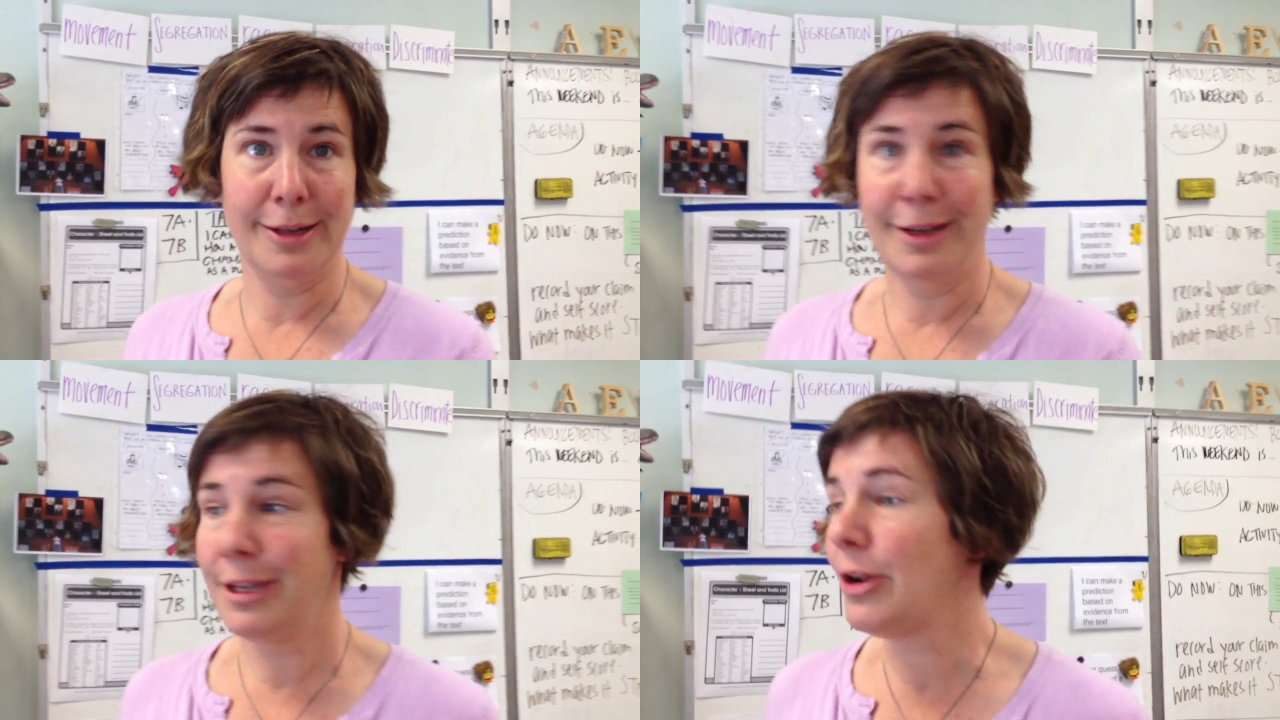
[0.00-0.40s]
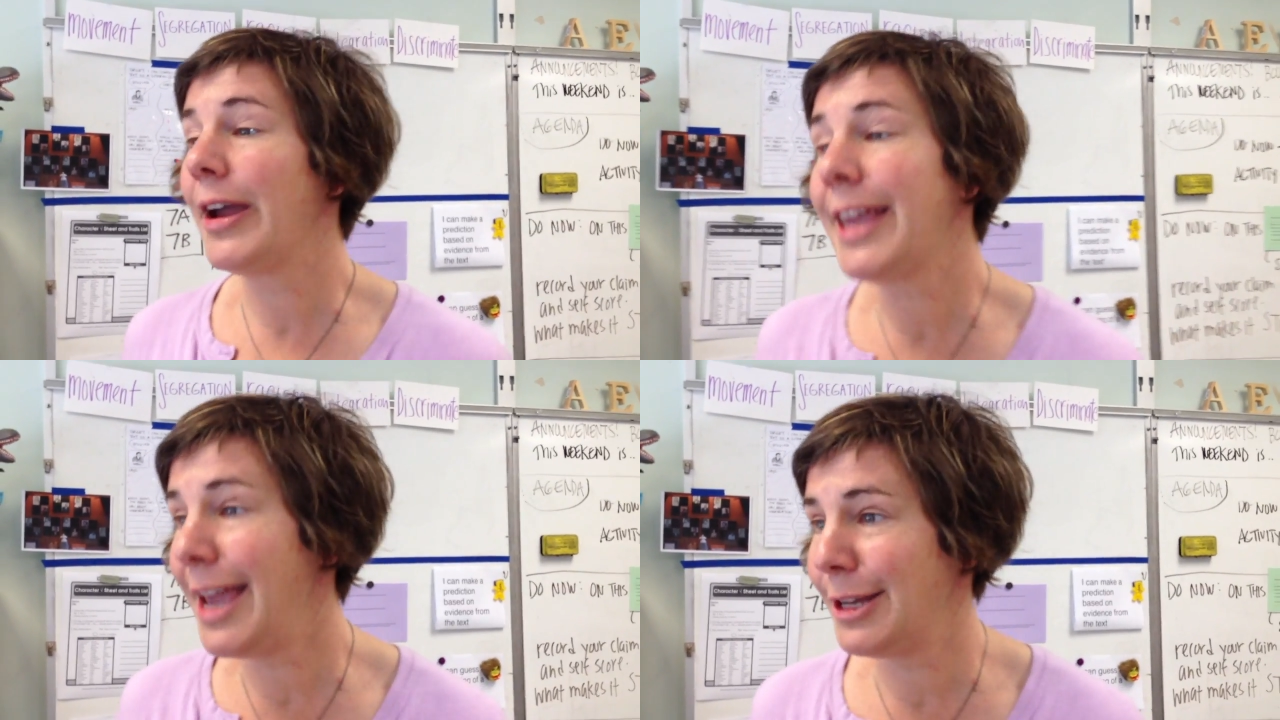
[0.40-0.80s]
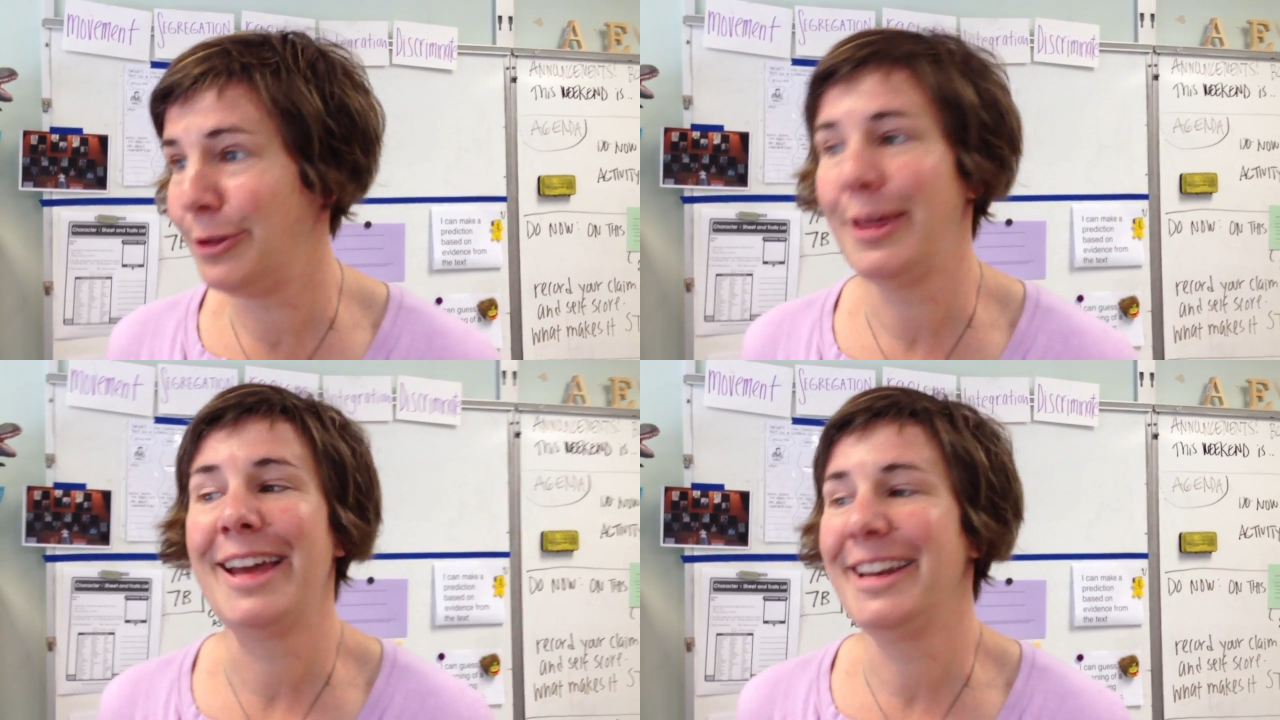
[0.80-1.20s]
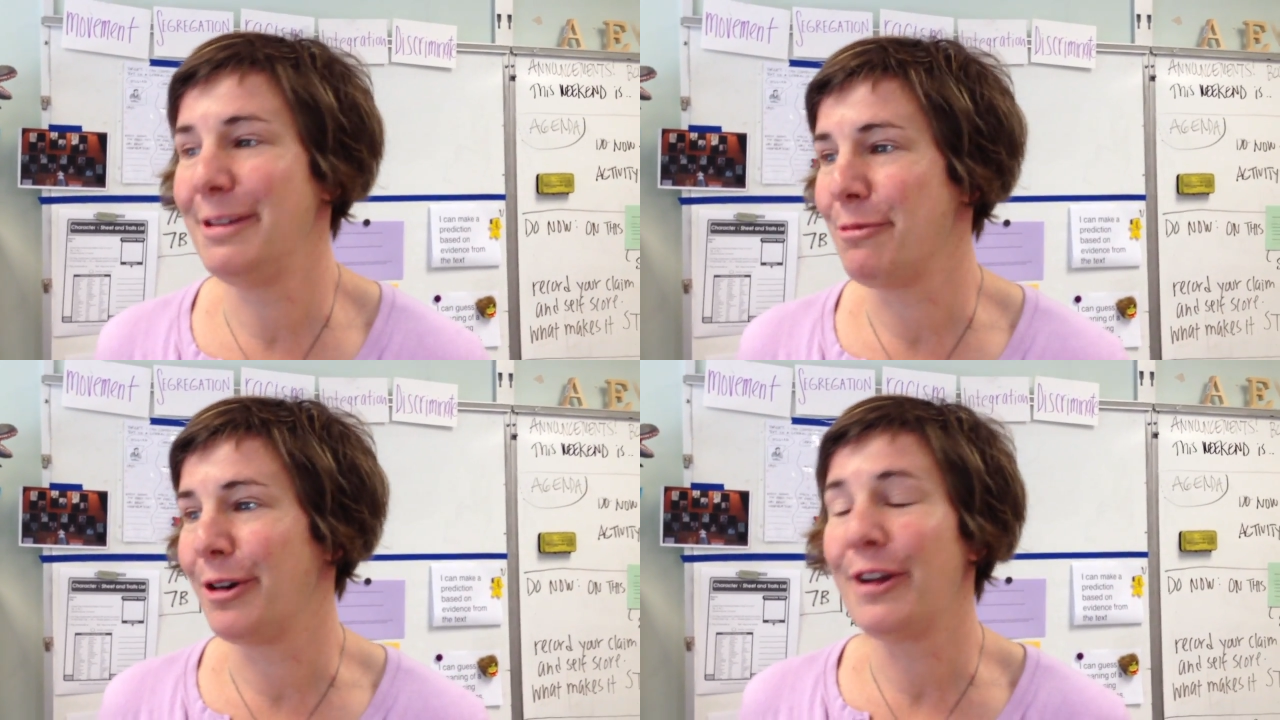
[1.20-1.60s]
I can't do that
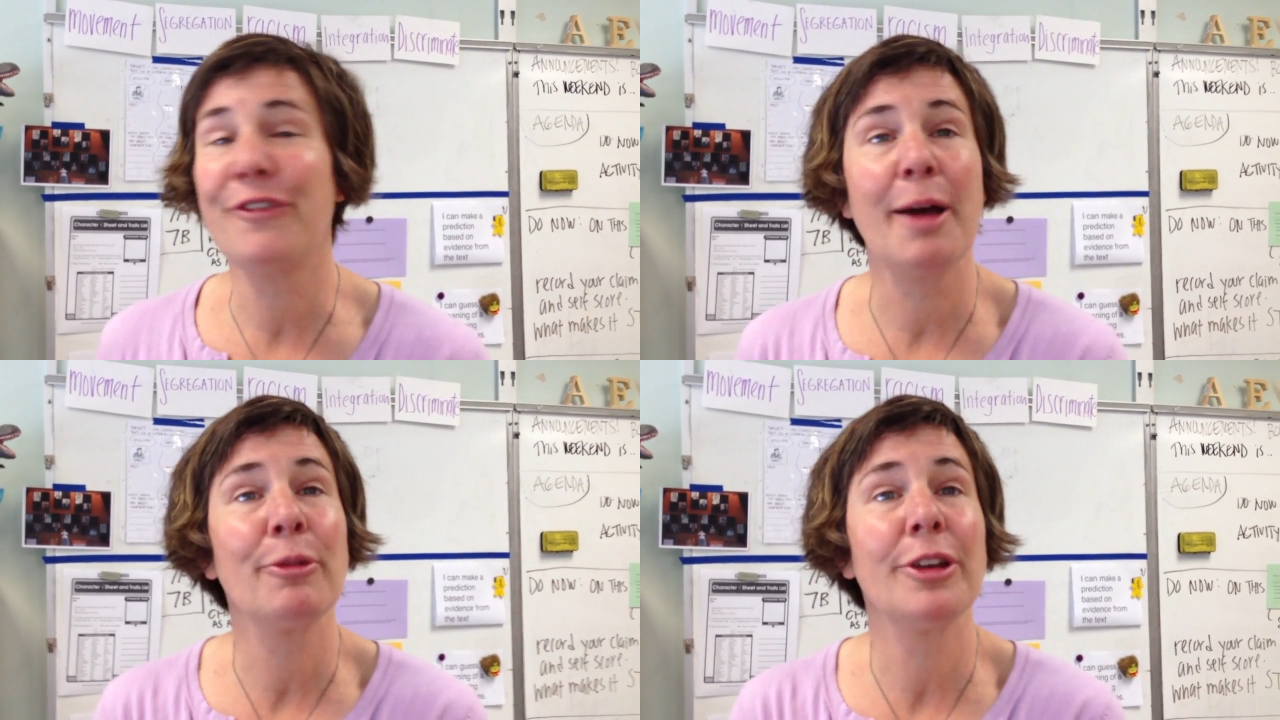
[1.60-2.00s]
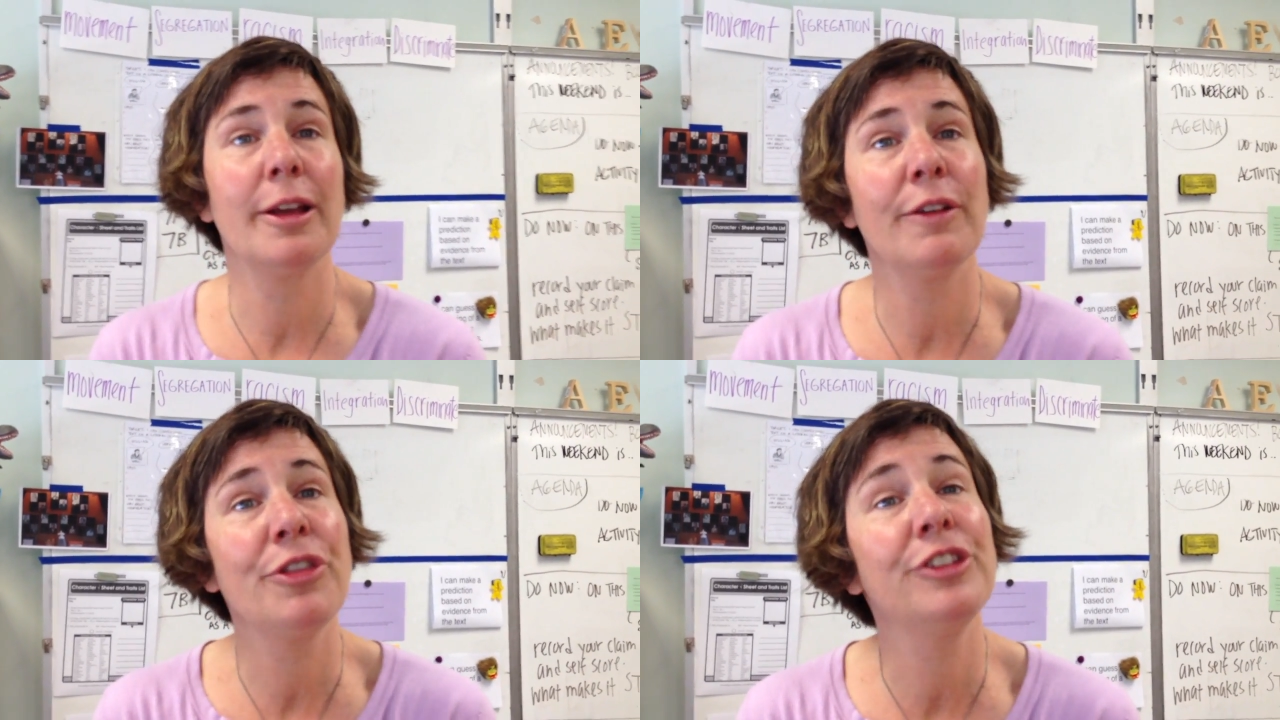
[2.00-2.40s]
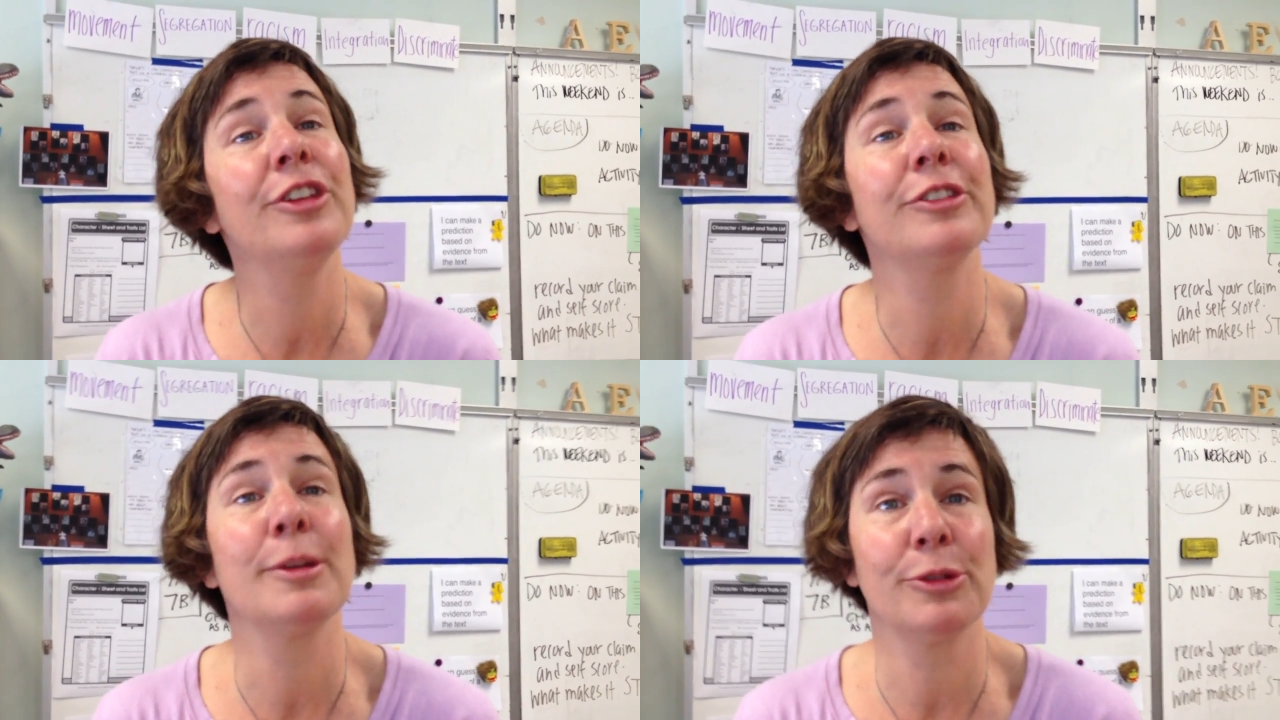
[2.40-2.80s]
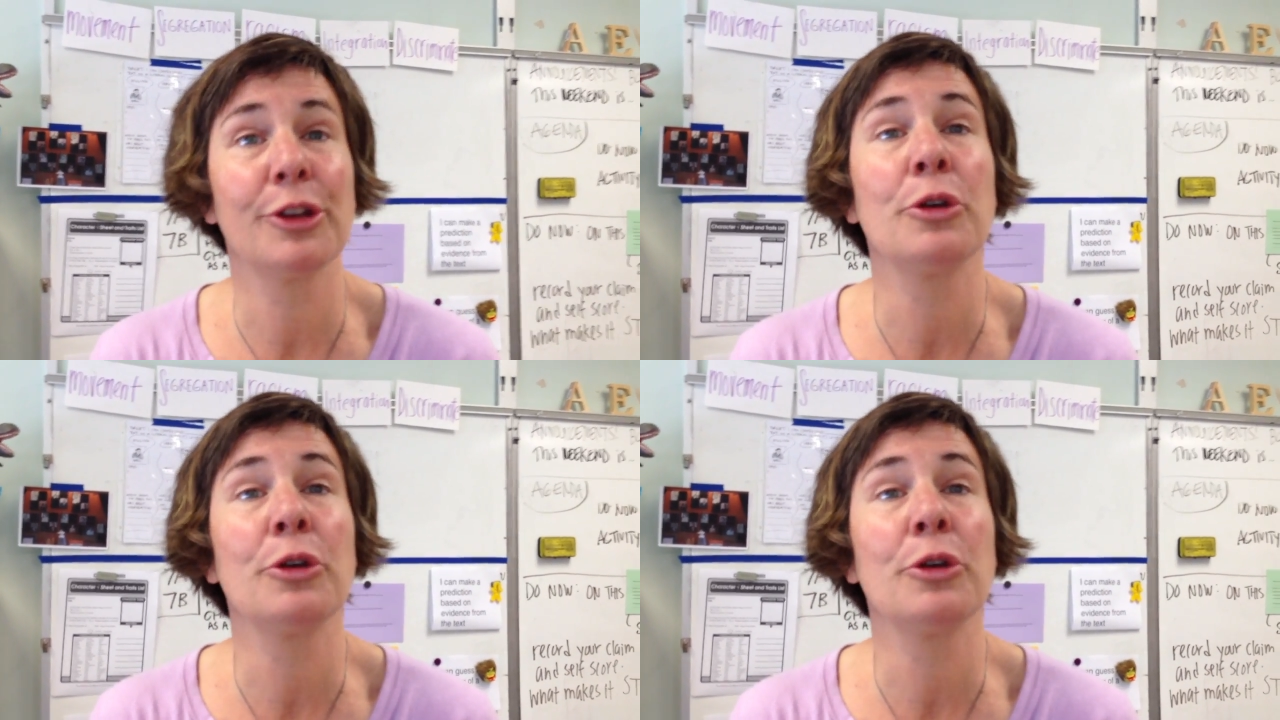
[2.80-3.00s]
anymore if the system's gonna